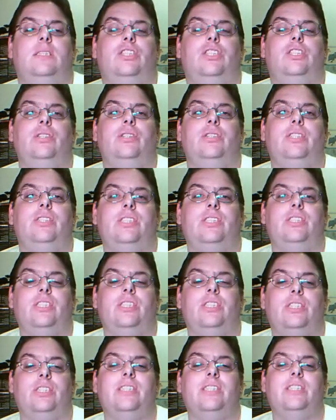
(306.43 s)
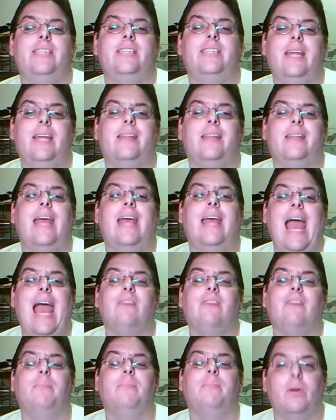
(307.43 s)
to say that they
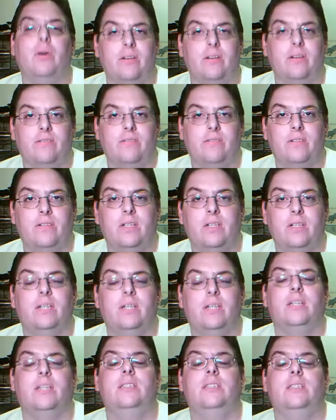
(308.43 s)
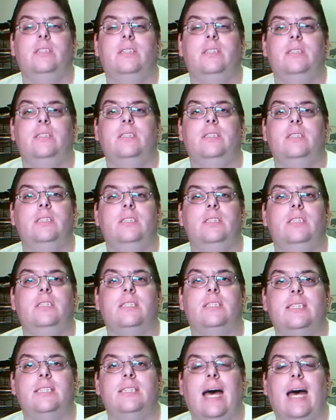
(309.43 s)
have a motive
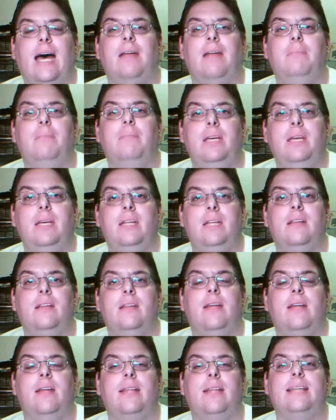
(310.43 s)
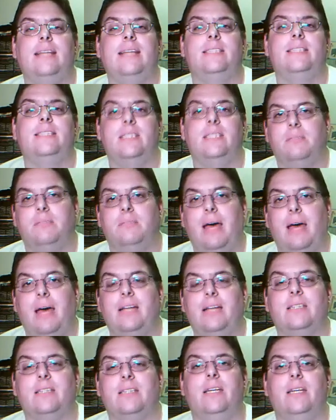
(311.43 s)
does not mean that they
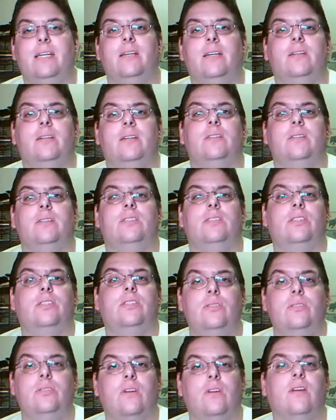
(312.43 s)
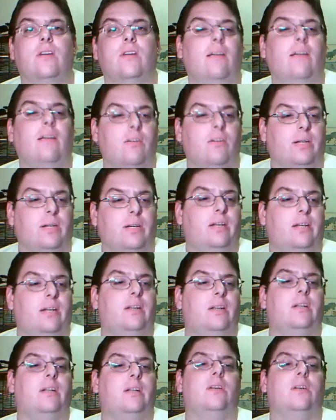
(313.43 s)
systematically screw over everyone.
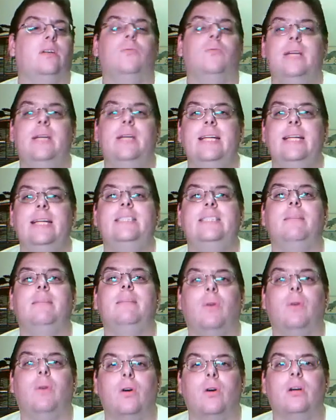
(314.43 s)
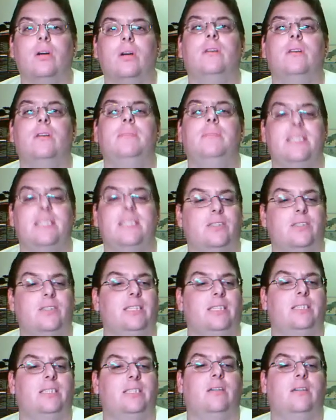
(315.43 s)
read some more
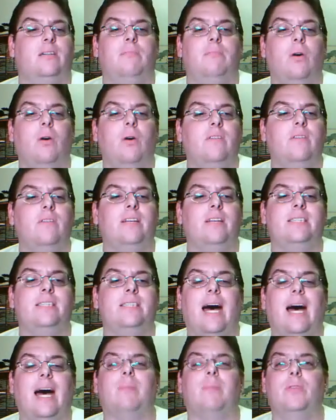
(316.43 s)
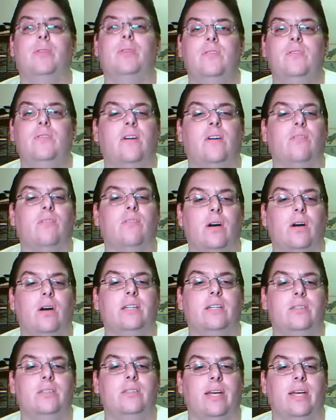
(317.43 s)
mysteries. Motive is not proof of
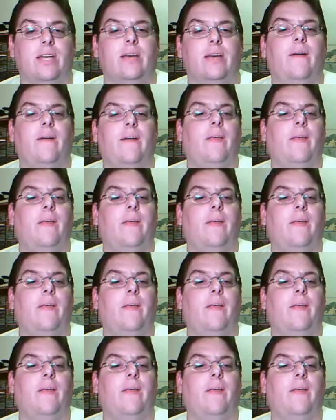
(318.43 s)
wrongdoing.